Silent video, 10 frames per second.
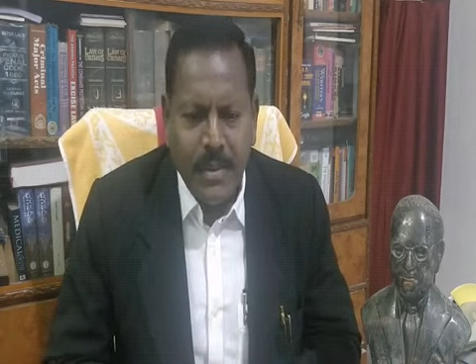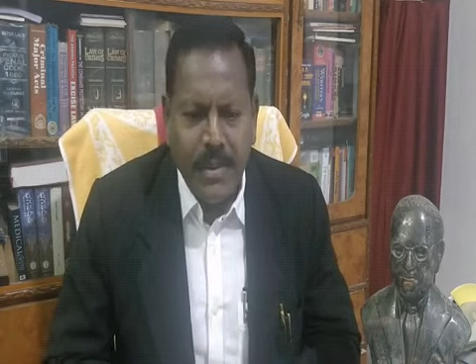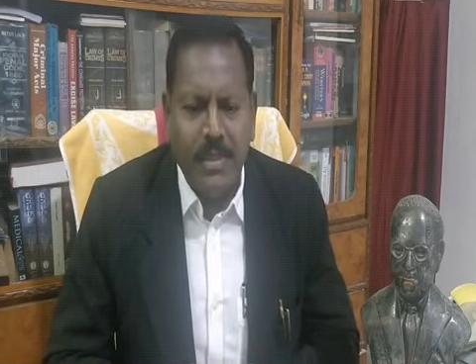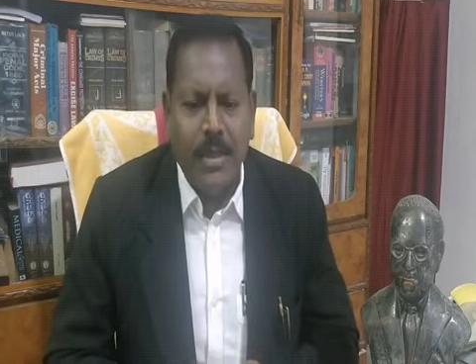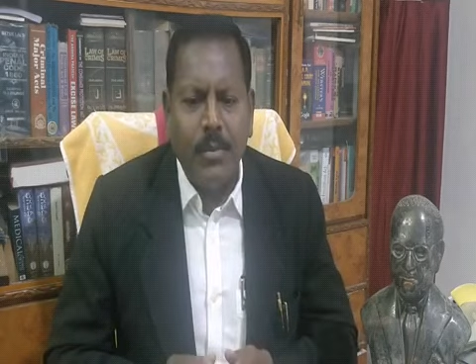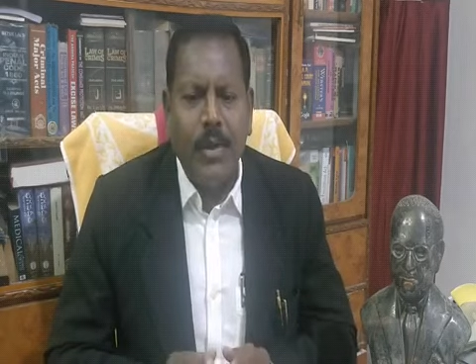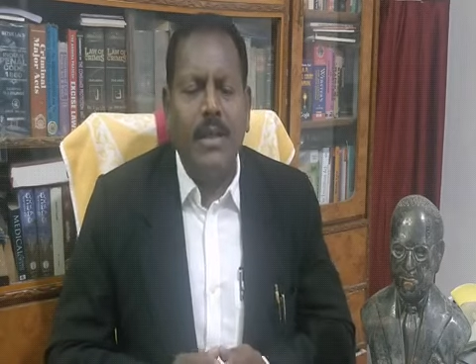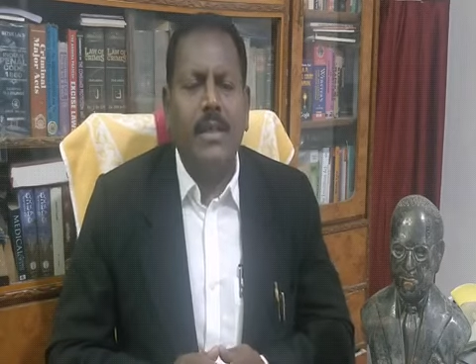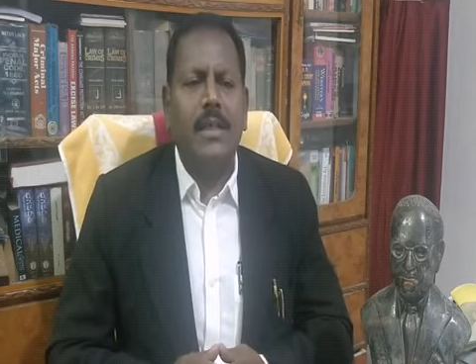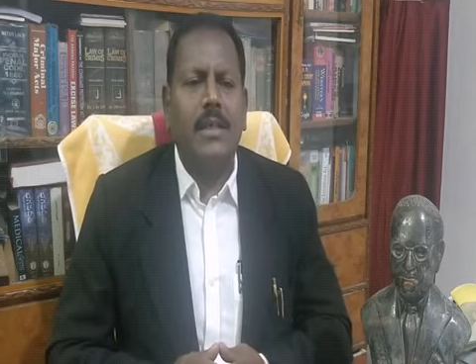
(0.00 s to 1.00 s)
This
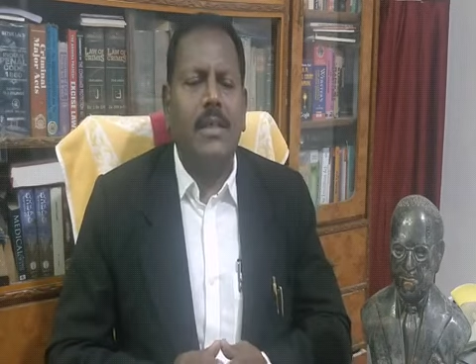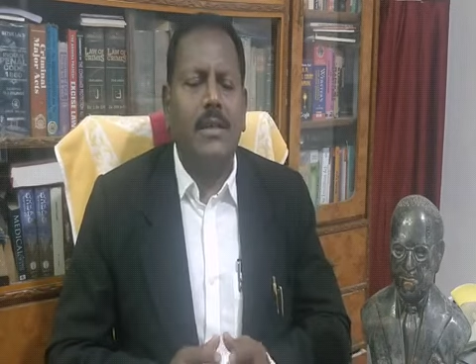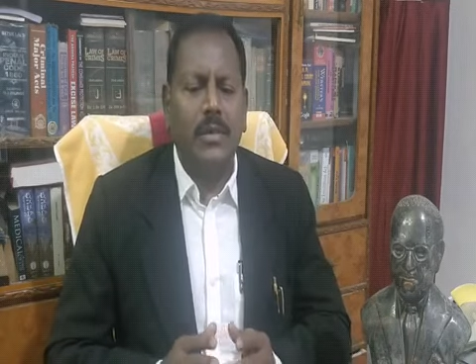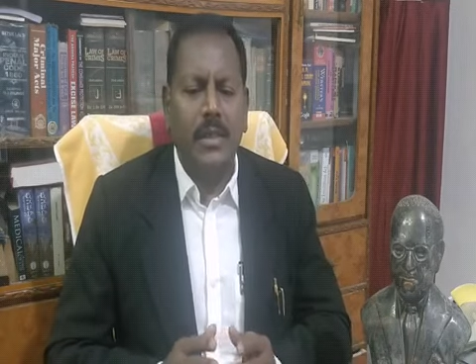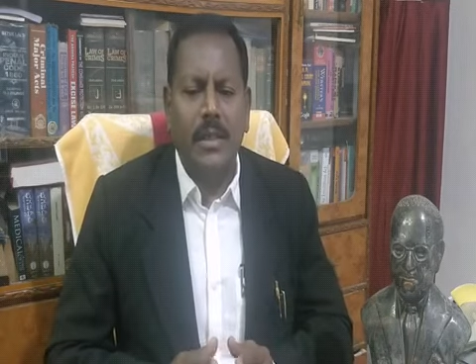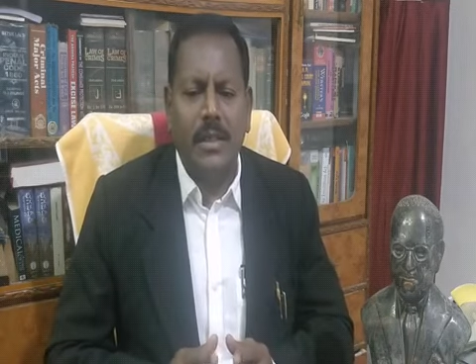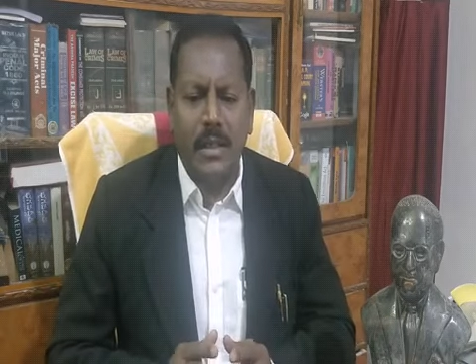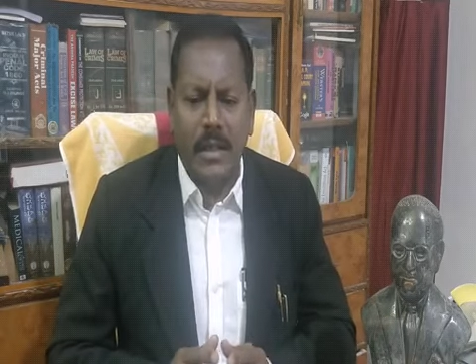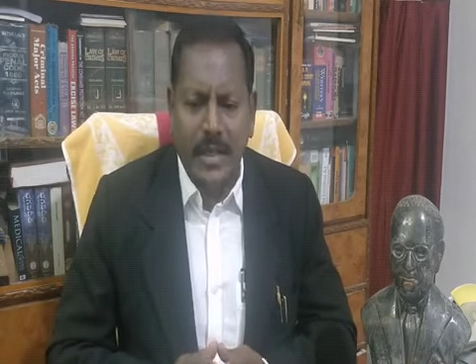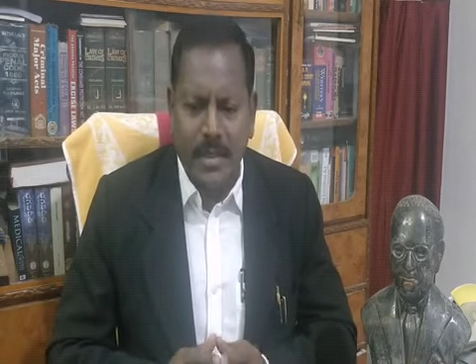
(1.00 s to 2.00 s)
obnoxious and
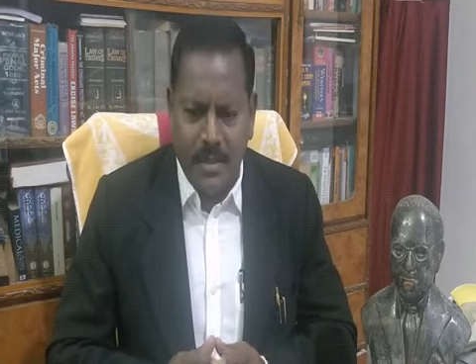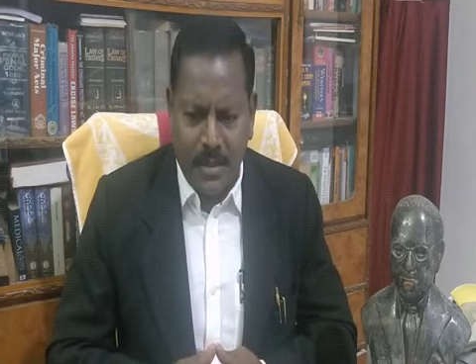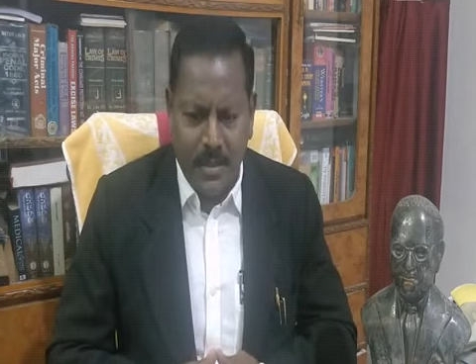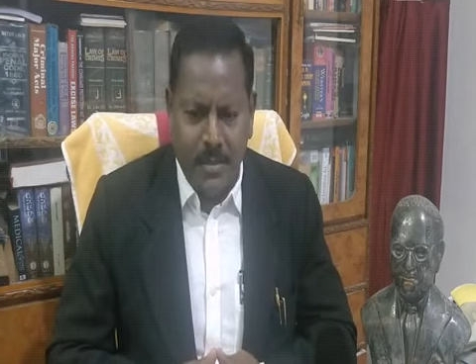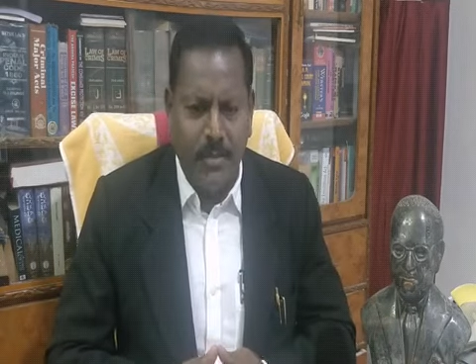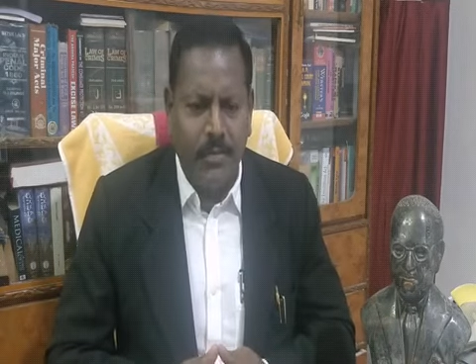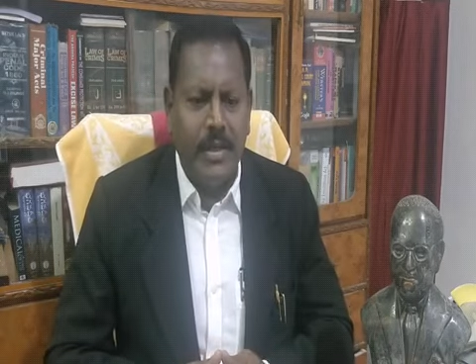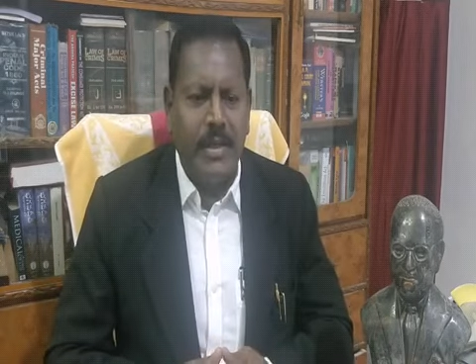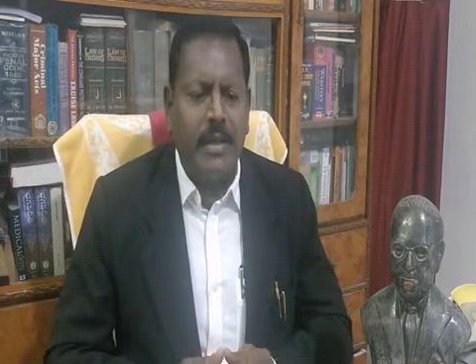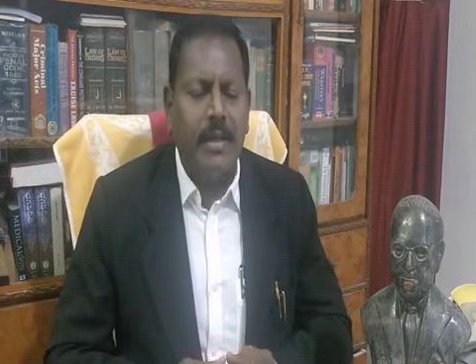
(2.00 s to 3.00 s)
vicious caste system of
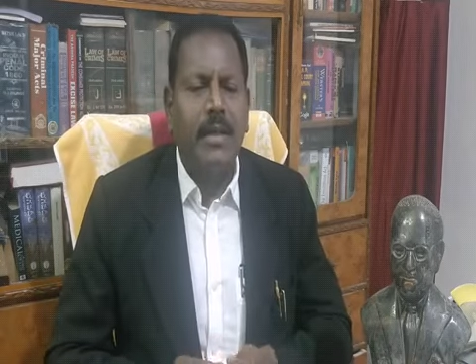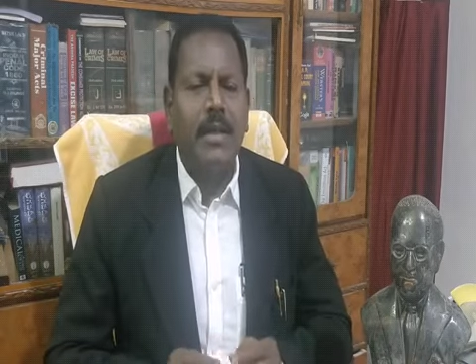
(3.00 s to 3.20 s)
India